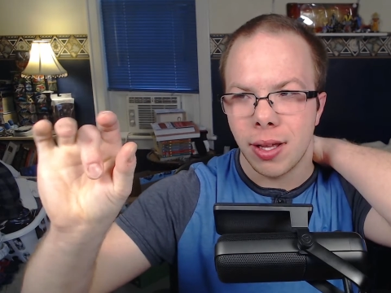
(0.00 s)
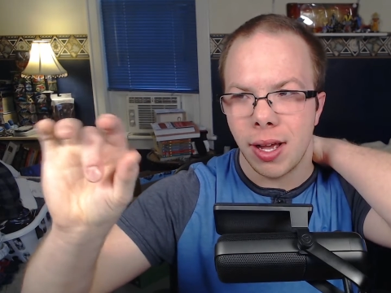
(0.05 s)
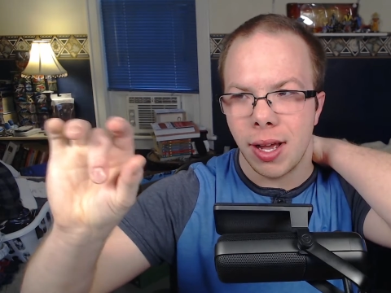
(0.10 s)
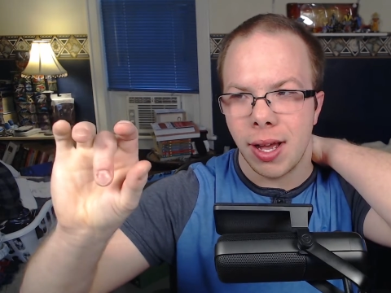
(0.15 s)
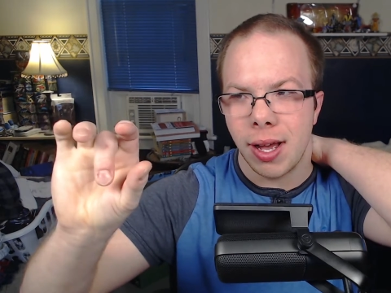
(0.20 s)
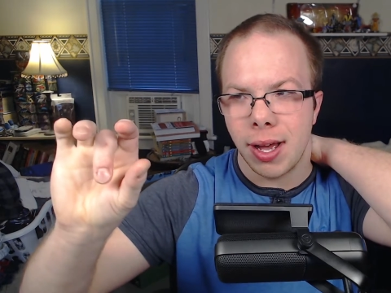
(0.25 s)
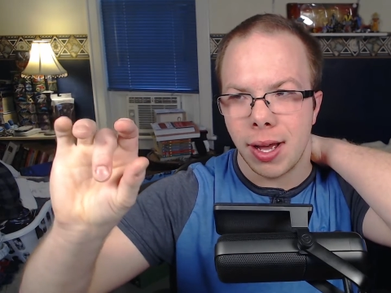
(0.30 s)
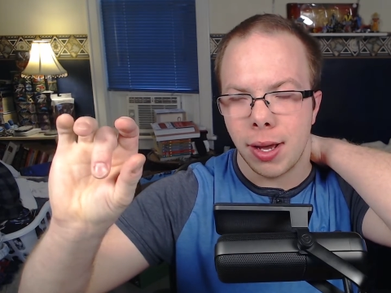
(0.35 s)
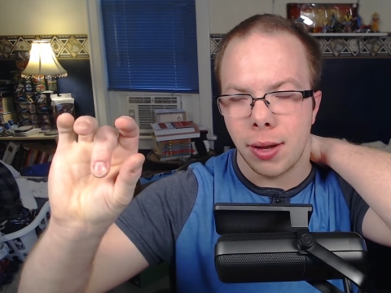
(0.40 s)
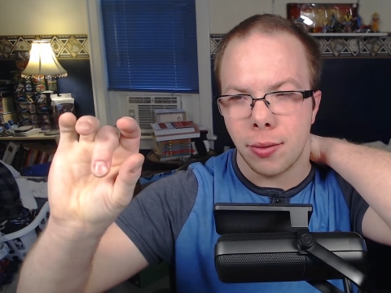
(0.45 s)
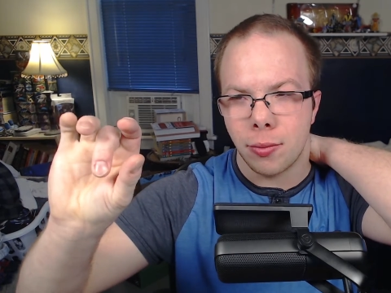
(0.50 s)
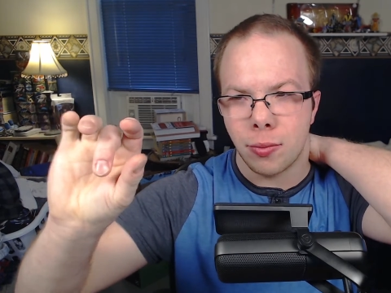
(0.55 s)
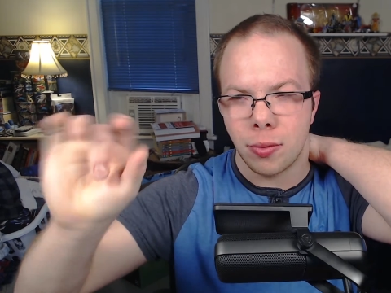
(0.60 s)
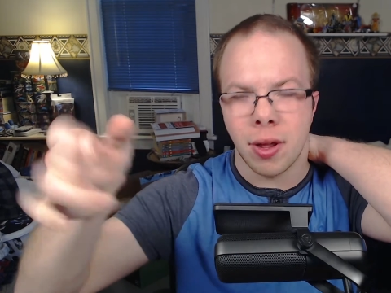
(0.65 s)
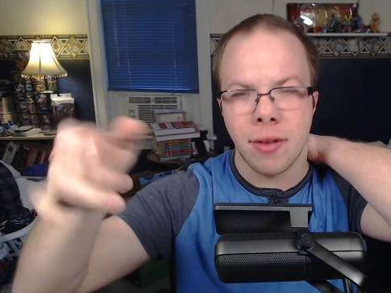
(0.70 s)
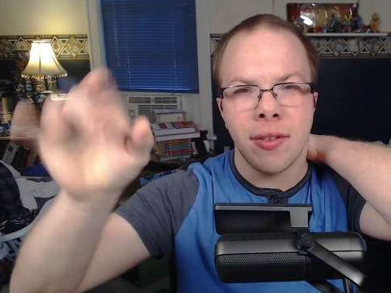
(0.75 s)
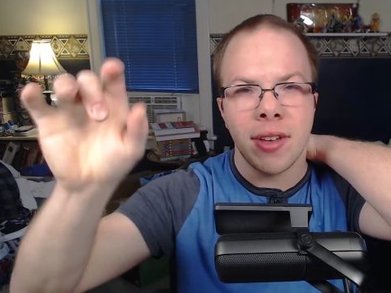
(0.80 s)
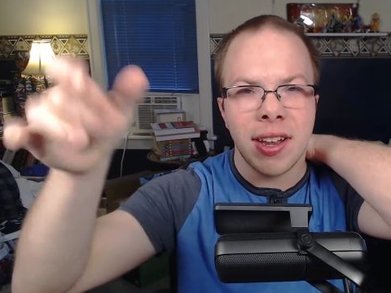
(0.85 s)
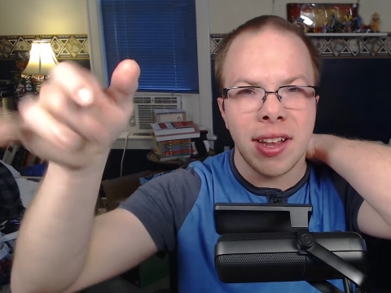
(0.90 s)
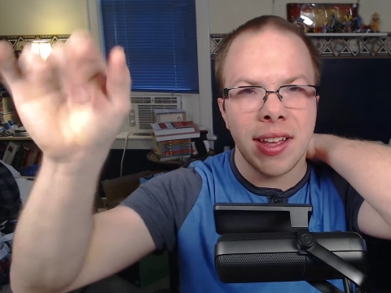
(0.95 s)
uh
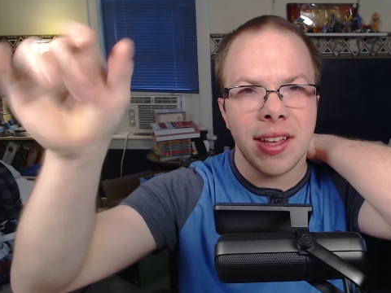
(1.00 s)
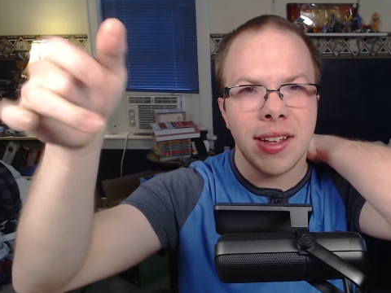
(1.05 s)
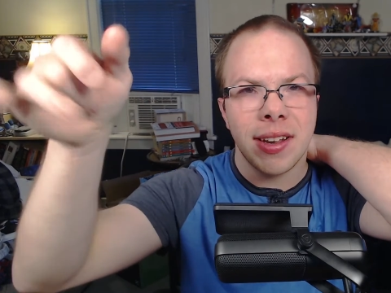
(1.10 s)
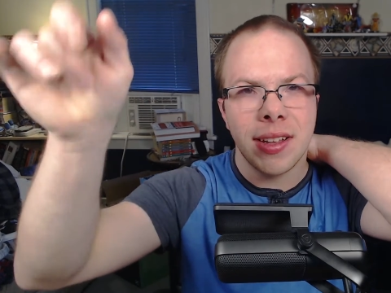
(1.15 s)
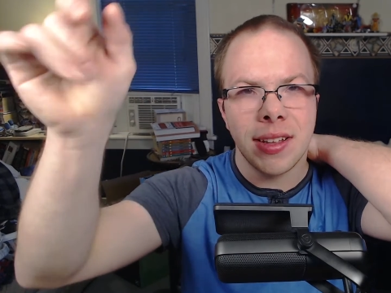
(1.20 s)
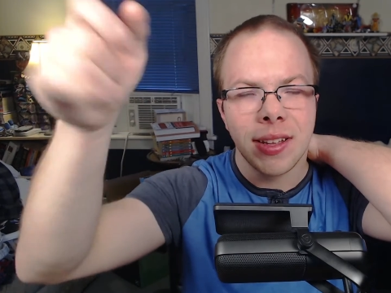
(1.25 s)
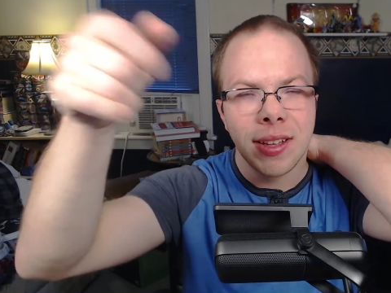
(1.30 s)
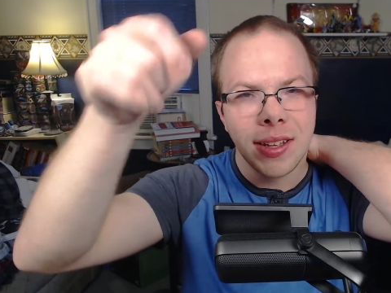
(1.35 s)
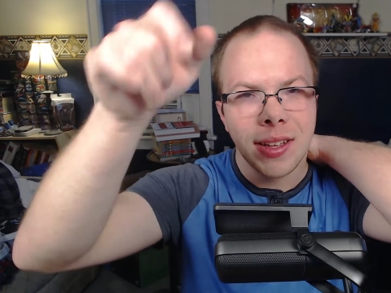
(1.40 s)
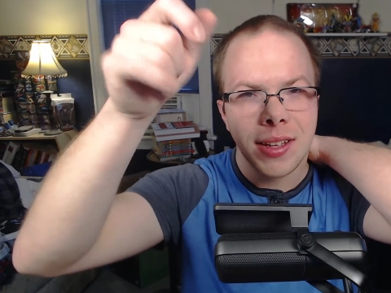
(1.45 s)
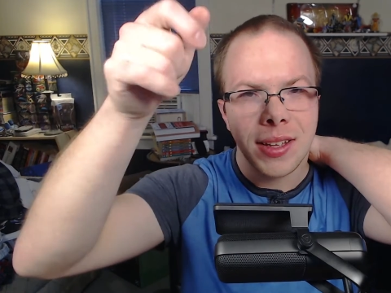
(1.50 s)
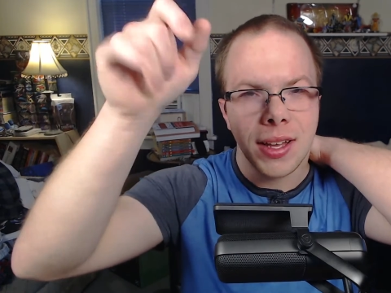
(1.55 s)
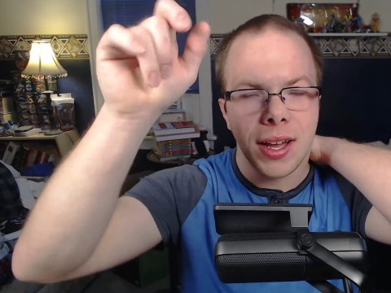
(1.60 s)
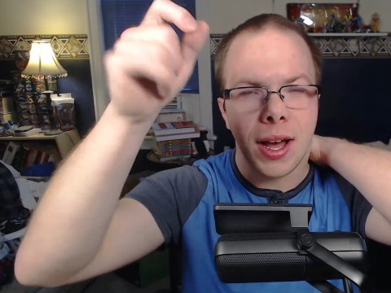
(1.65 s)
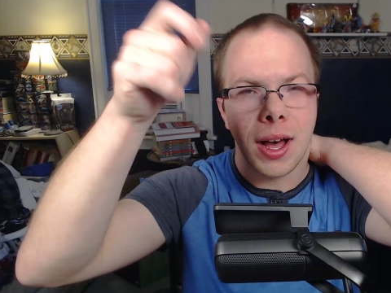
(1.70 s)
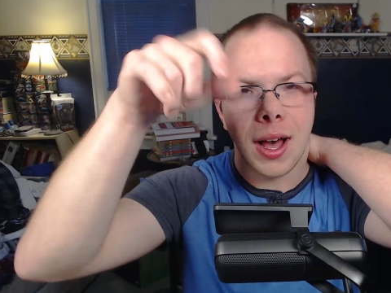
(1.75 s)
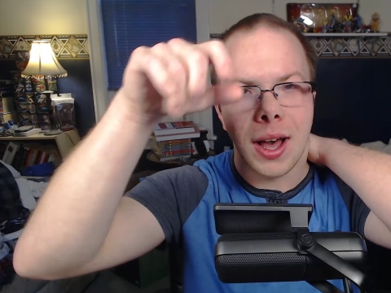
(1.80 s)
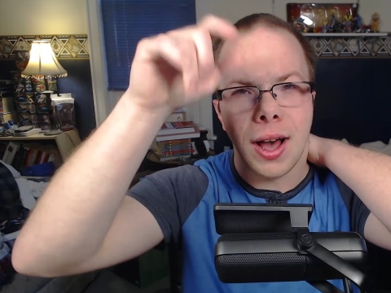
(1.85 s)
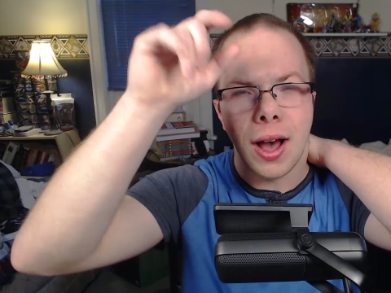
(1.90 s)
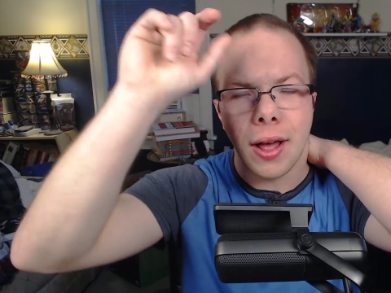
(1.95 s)
riveted
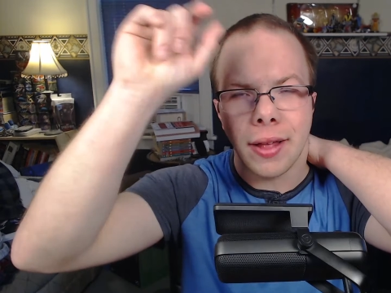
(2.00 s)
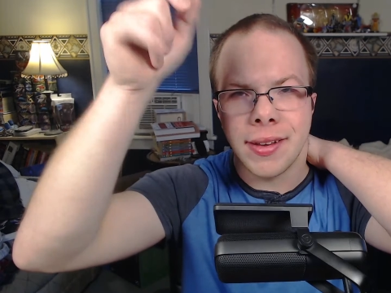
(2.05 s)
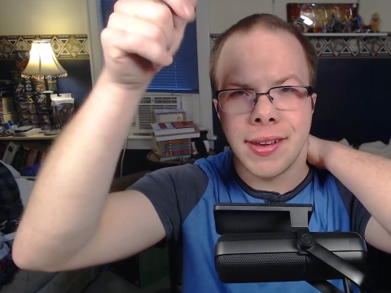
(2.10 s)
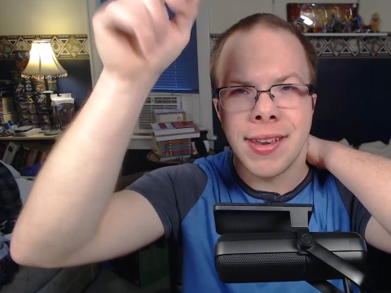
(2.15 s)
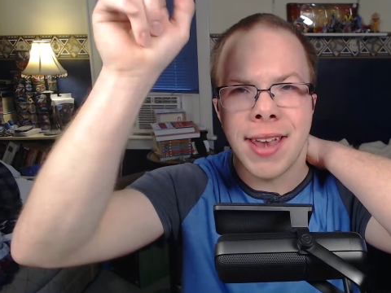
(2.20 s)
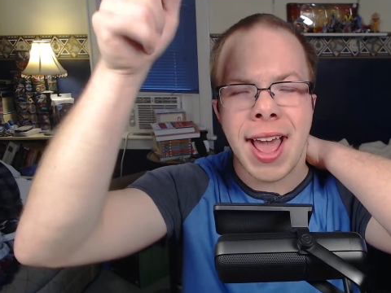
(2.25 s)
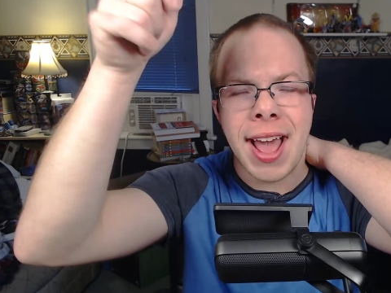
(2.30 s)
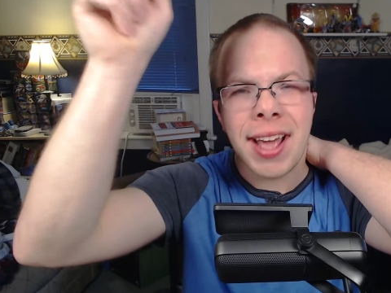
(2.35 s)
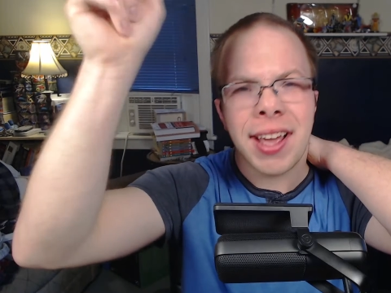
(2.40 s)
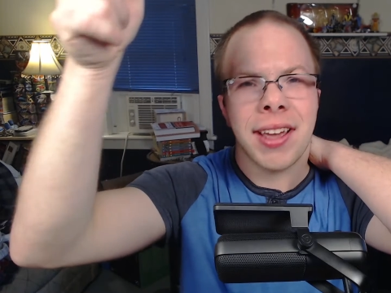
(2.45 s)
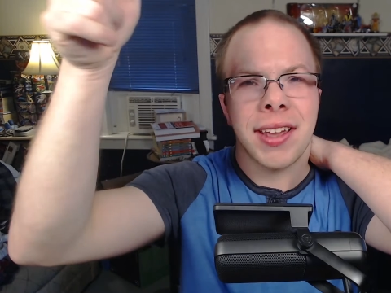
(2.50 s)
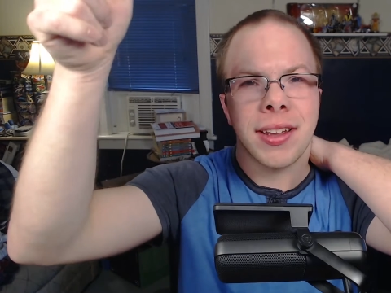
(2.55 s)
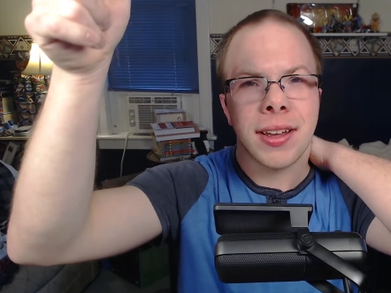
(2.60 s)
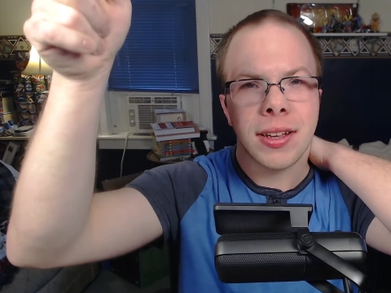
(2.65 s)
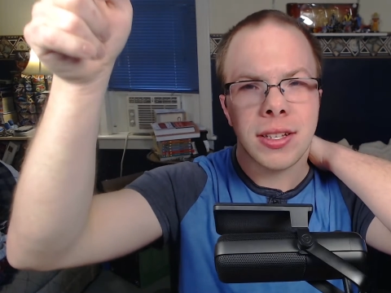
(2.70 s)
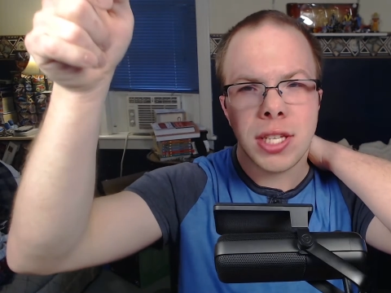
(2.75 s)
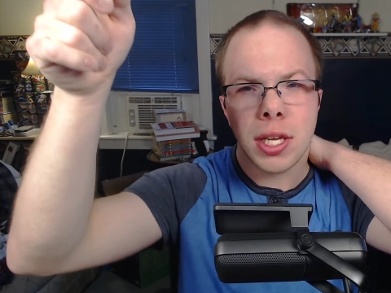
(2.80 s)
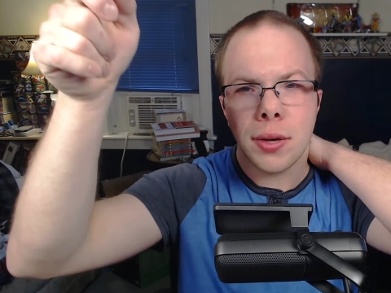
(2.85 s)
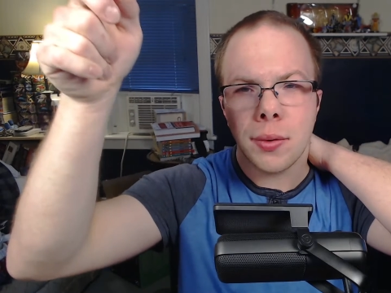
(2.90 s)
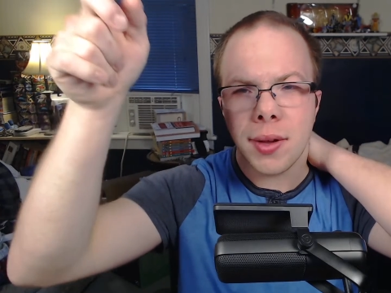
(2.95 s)
uh, a neck
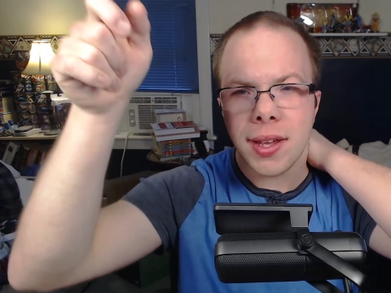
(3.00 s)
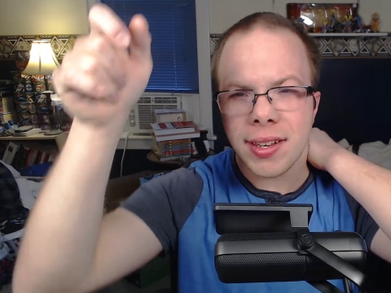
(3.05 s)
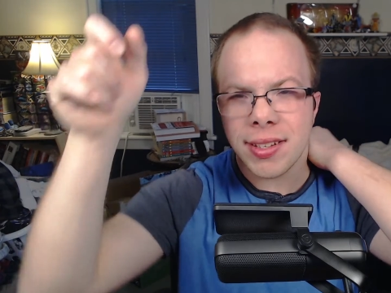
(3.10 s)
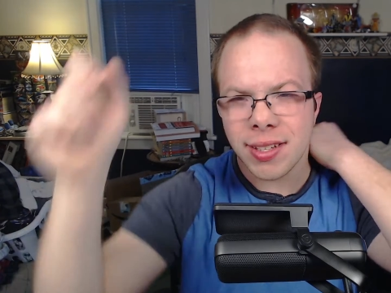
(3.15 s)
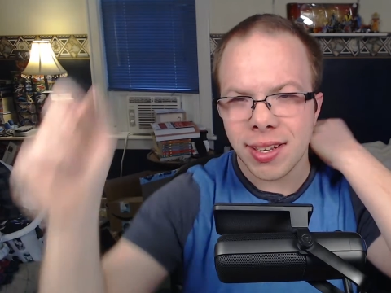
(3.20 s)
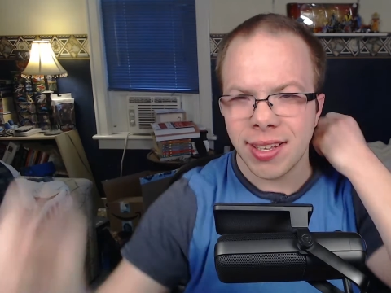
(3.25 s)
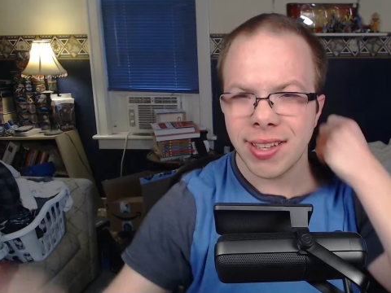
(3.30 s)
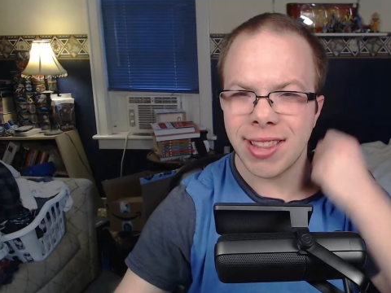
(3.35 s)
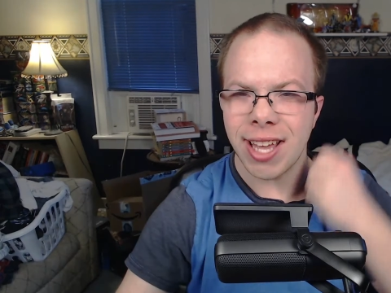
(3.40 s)
to it.